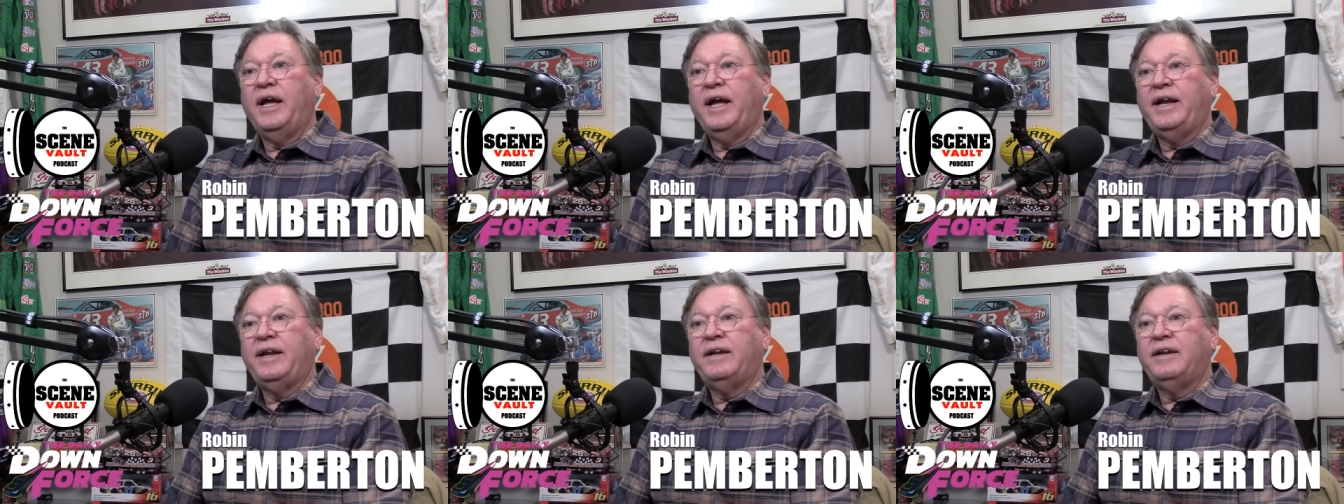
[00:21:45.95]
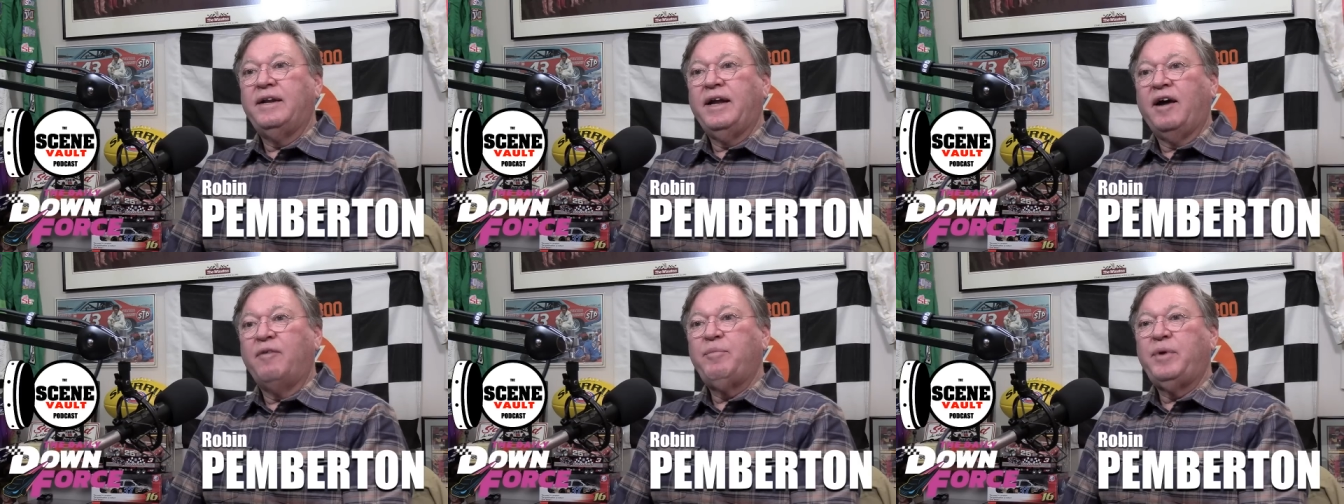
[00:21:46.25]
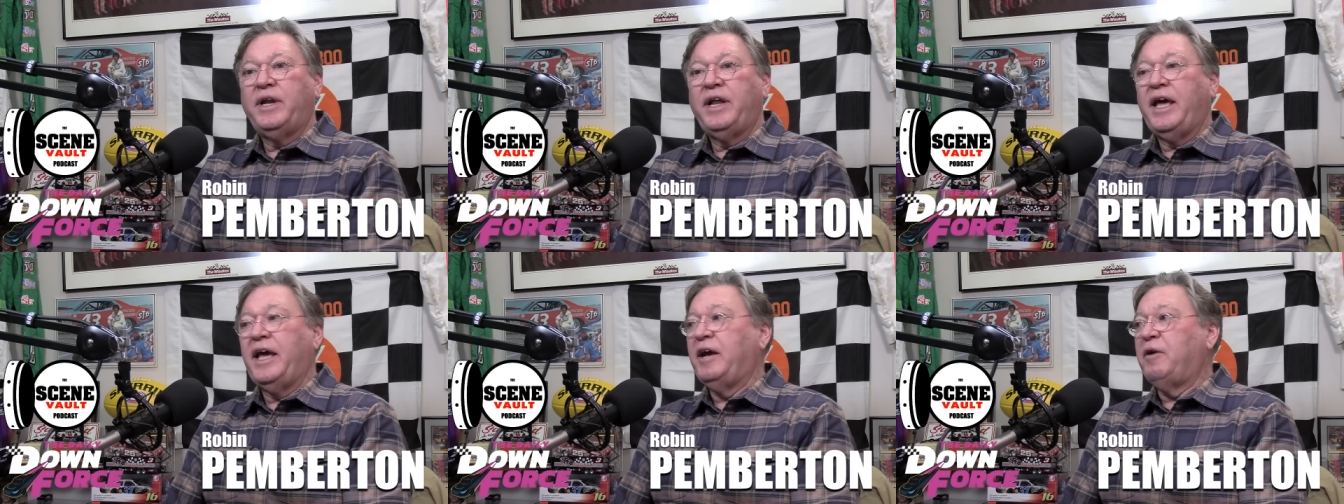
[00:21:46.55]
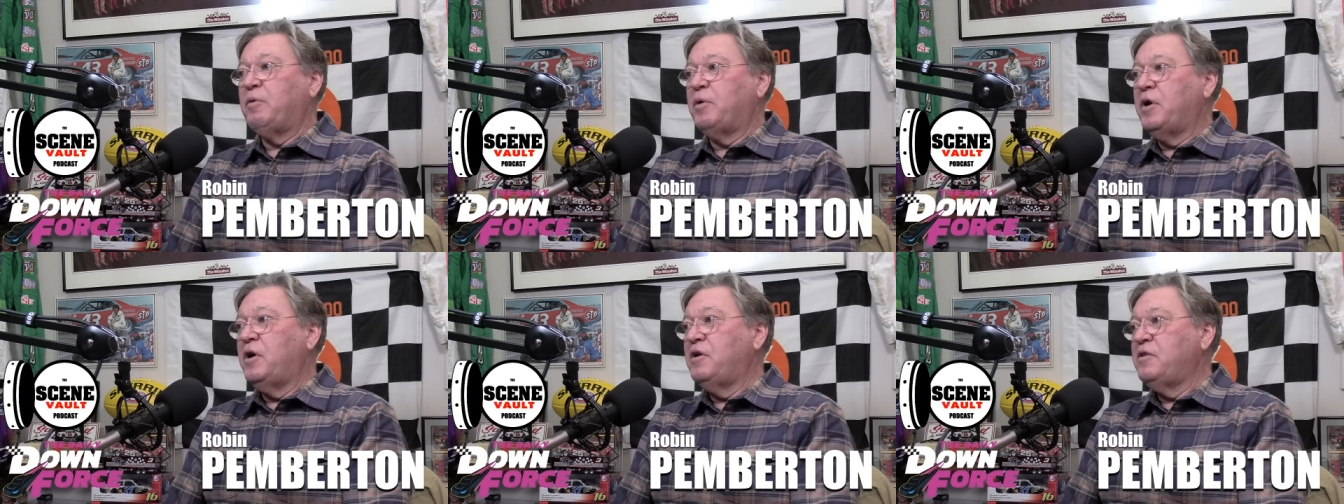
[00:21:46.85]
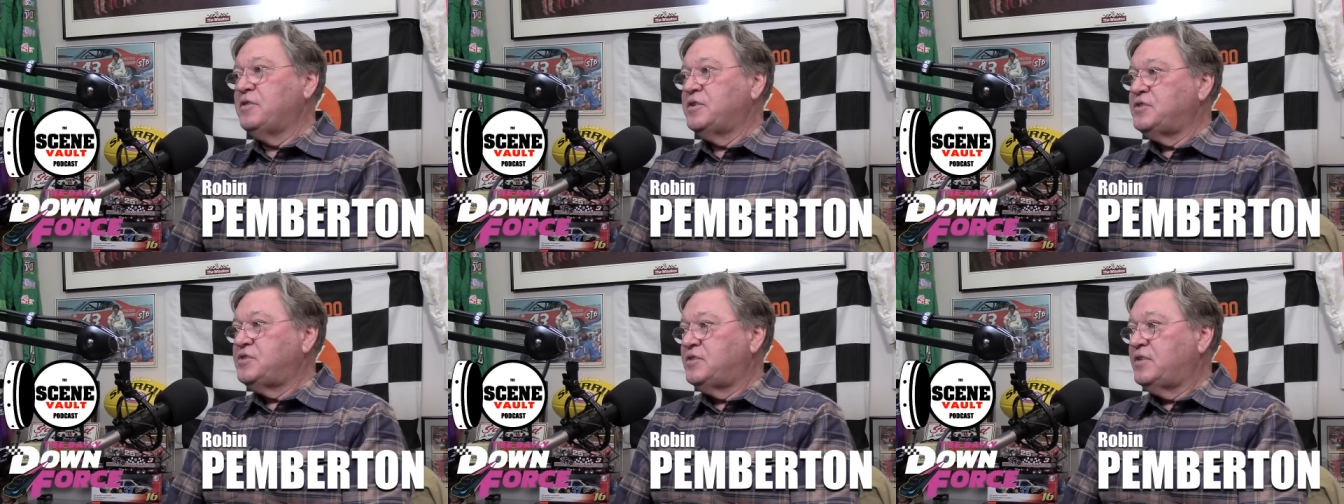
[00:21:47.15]
And I've been angry
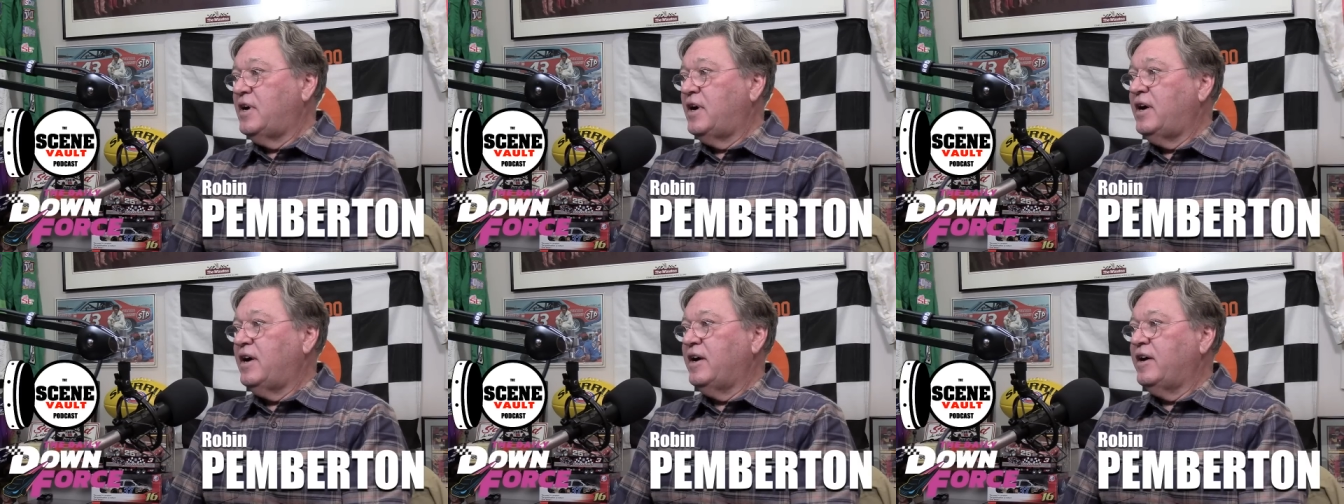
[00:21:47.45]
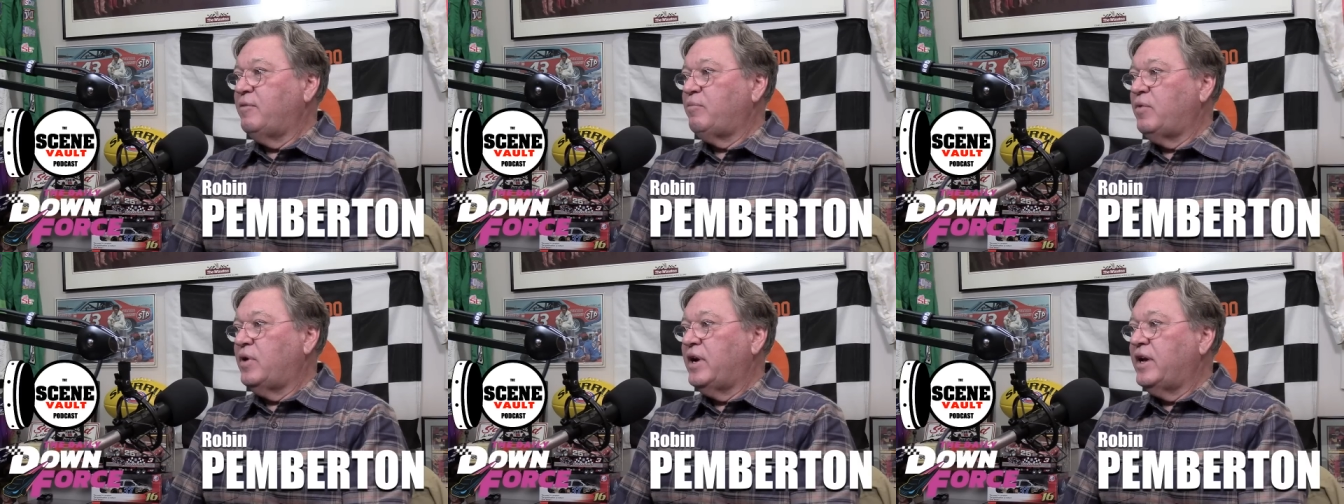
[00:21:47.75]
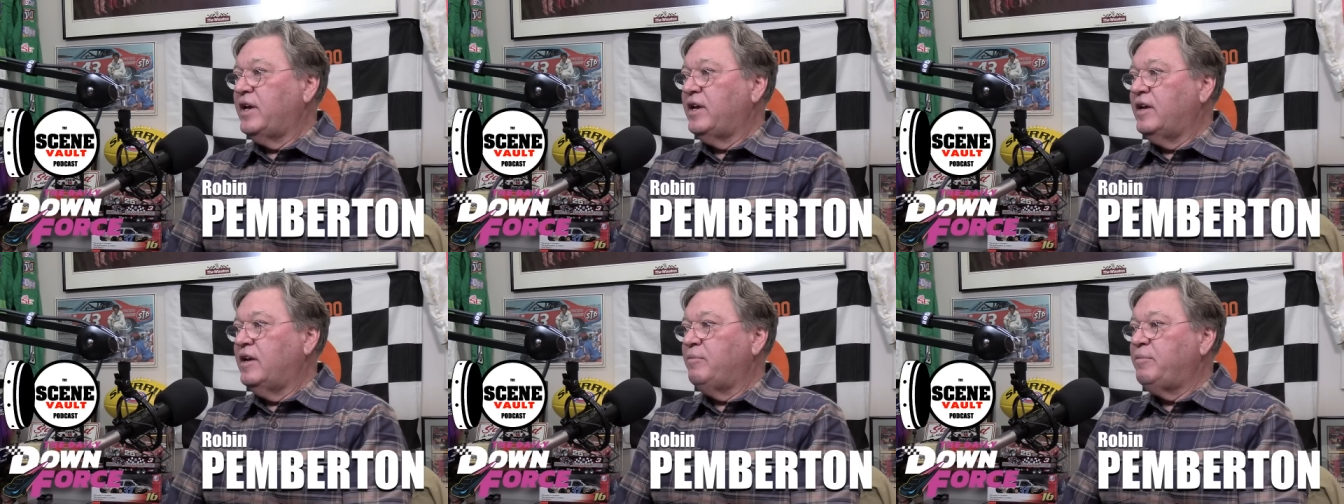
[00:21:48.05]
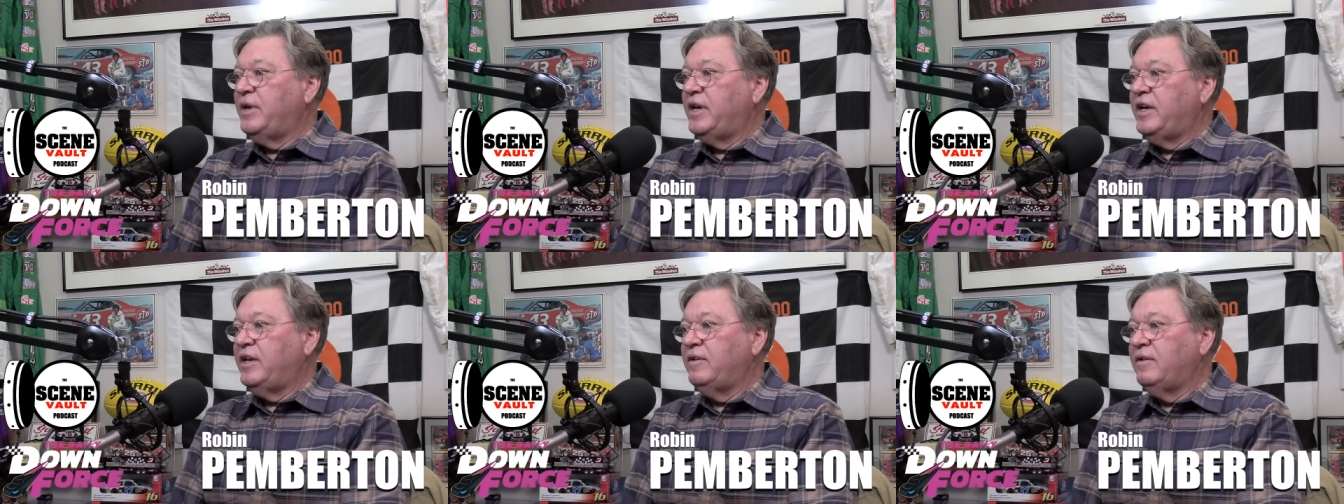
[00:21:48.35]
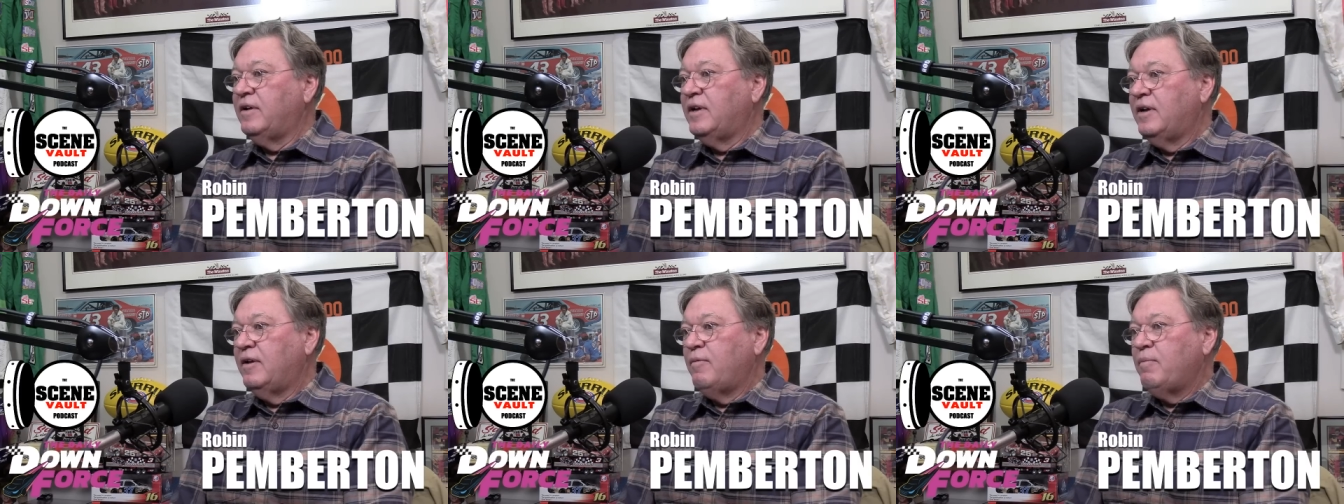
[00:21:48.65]
all this time, right? I
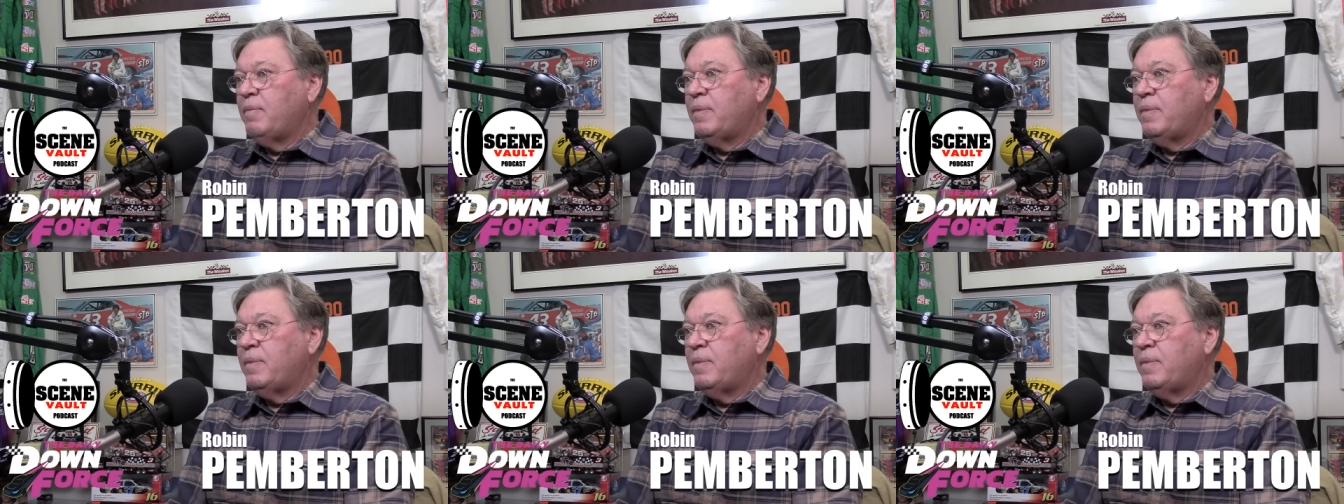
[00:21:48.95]
mean,